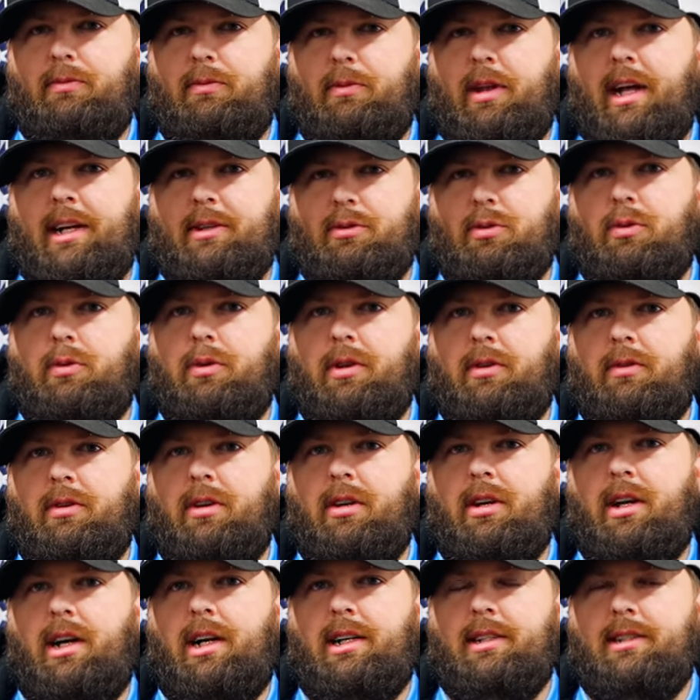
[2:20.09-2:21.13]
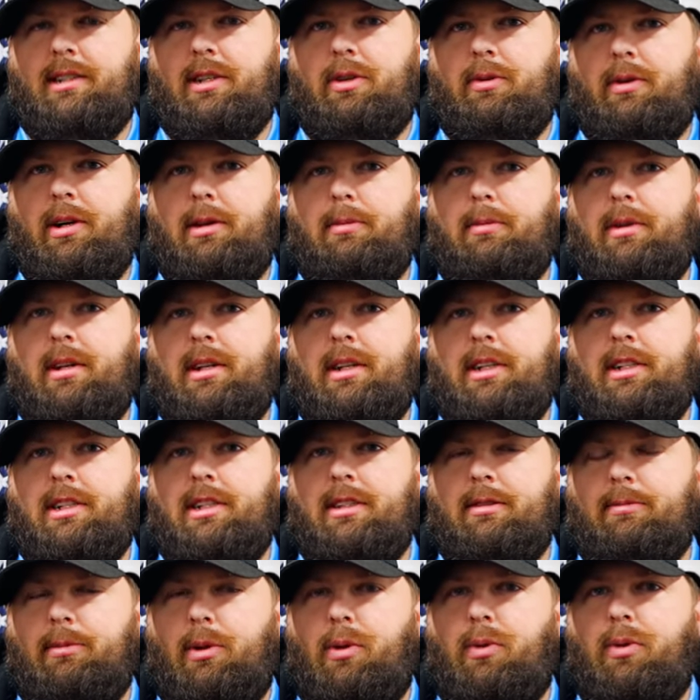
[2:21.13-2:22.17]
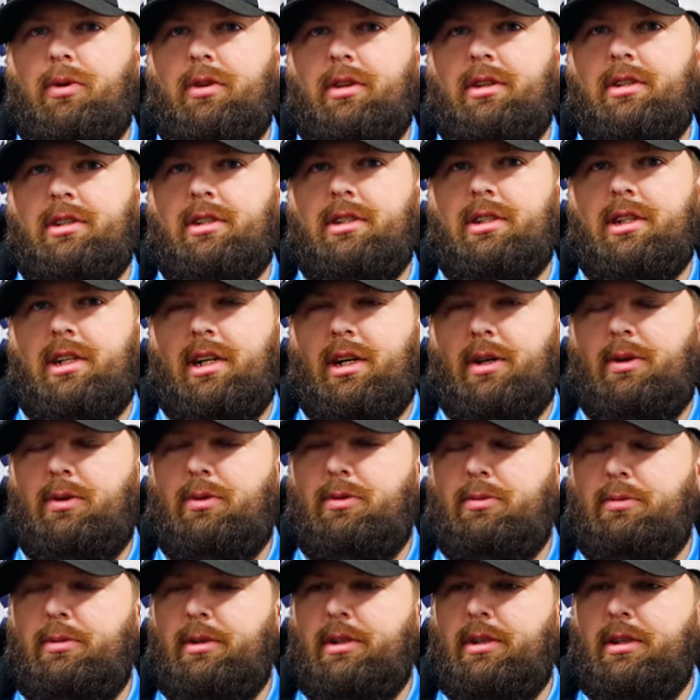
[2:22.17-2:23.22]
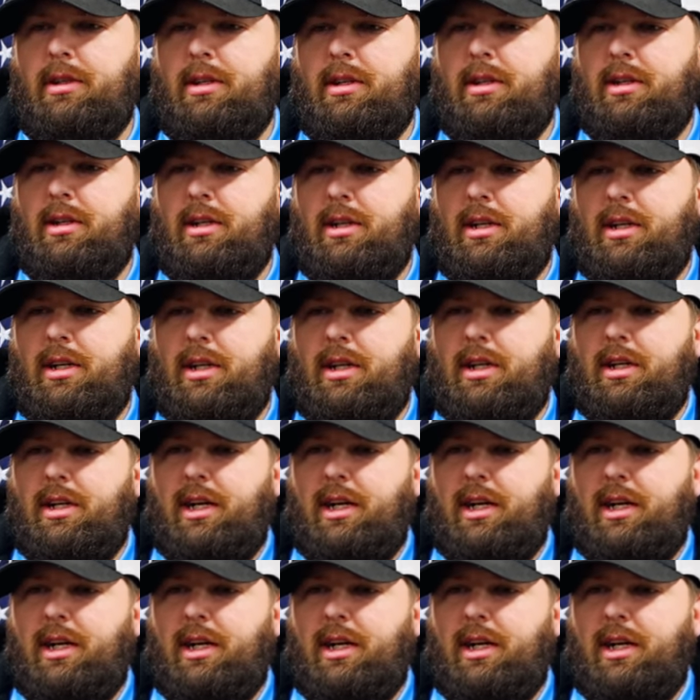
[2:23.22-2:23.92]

that's when we realized, oh, wait a minute, this is more than just a cold, but yeah.